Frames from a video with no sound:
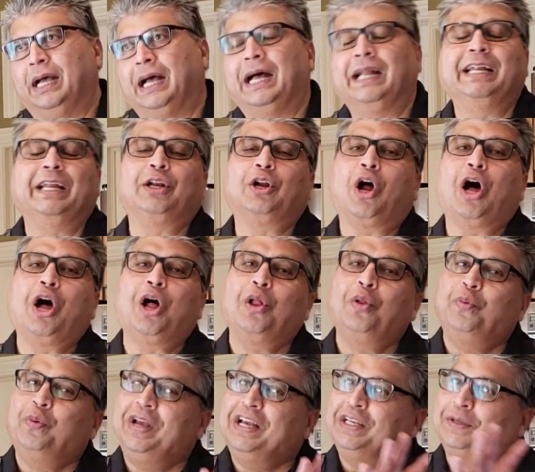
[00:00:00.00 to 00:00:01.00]
And it
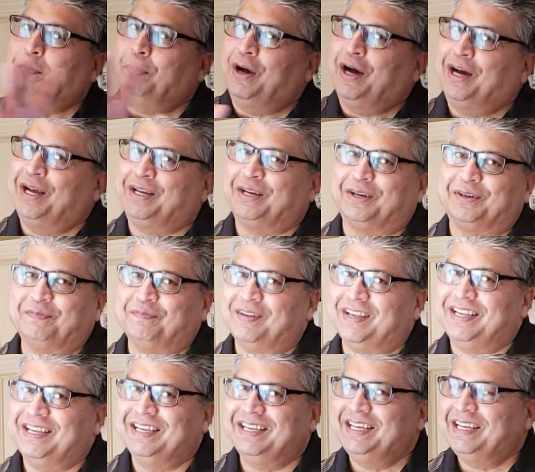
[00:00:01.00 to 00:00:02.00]
always bothered
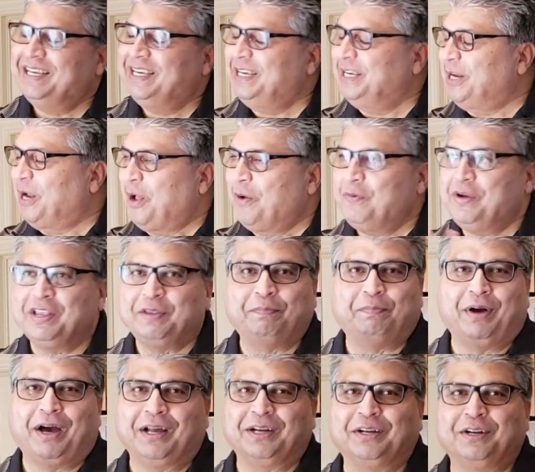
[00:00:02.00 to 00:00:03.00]
me. It always
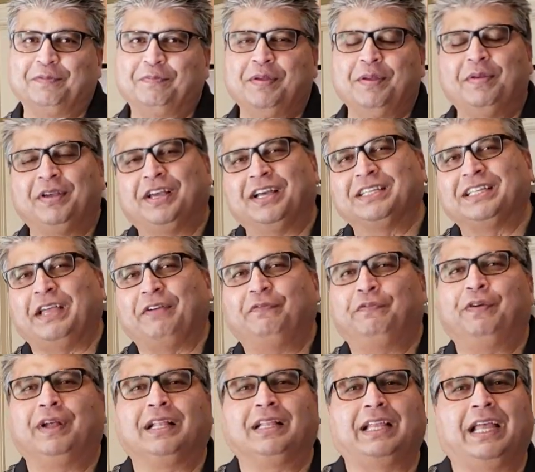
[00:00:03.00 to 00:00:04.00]
bothered me because I
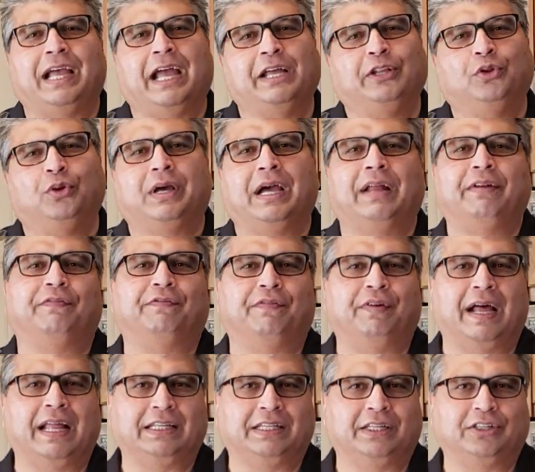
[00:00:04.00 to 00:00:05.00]
felt like I took
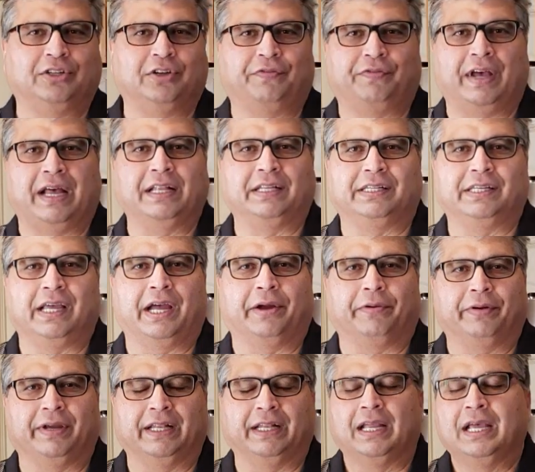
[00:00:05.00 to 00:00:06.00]
advantage of Auntie
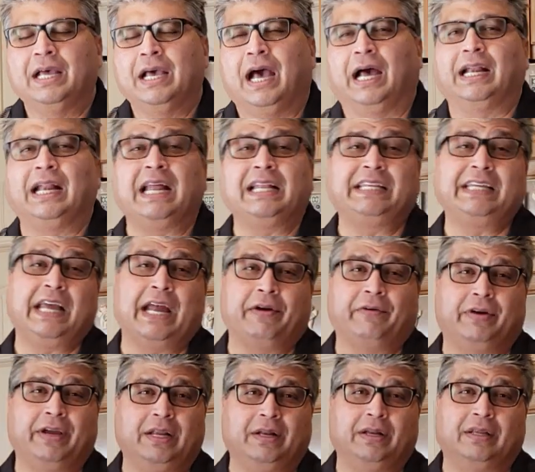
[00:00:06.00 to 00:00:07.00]
Irene. And Auntie
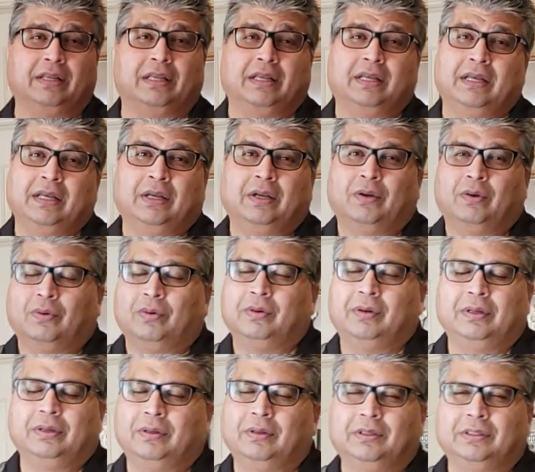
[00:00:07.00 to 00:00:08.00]
Irene
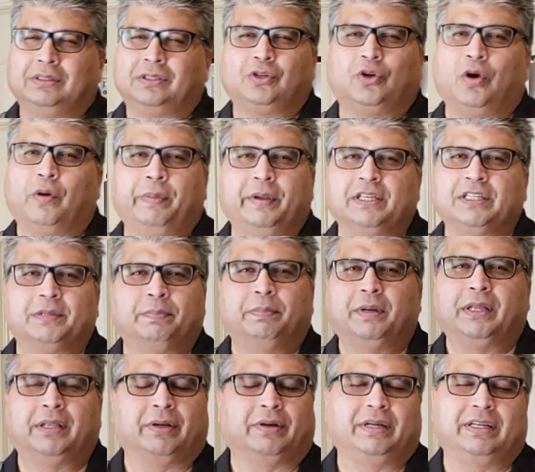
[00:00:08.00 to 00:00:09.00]
is Gobin's
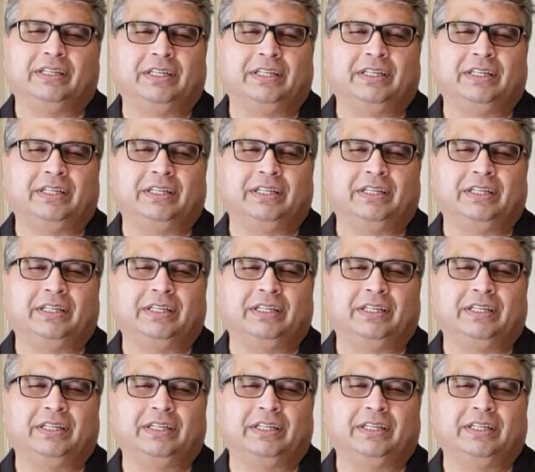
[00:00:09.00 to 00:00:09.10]
mother.